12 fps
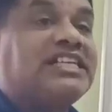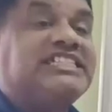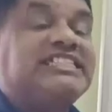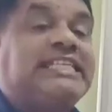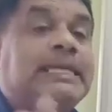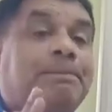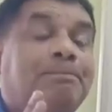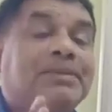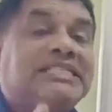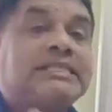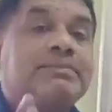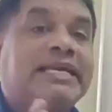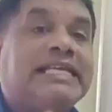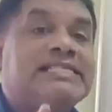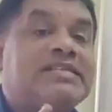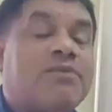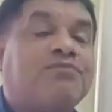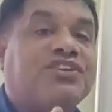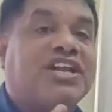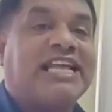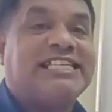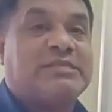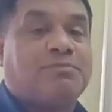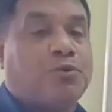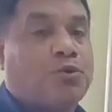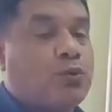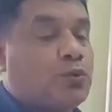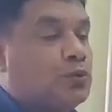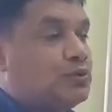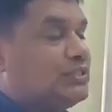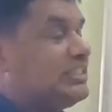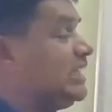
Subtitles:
the cheapest means of transport.